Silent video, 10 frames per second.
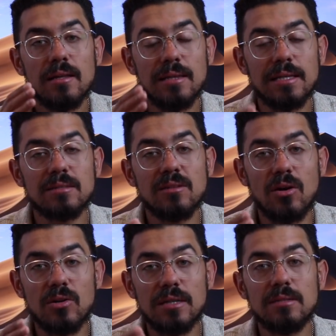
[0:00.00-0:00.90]
Links
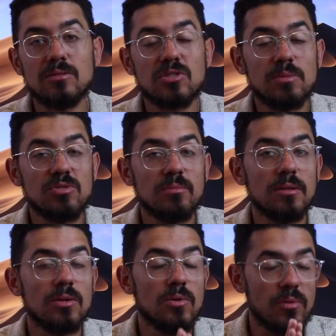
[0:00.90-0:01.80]
are in the description
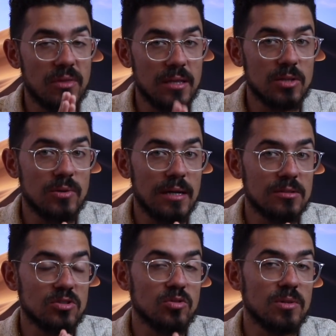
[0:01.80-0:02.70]
below. Thank you
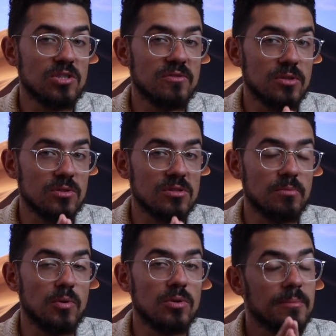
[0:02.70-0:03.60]
guys so much for your
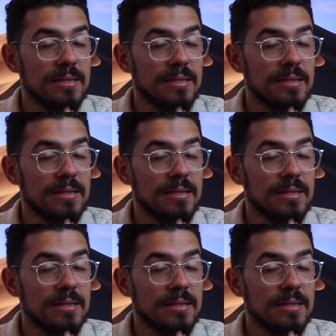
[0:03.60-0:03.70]
support.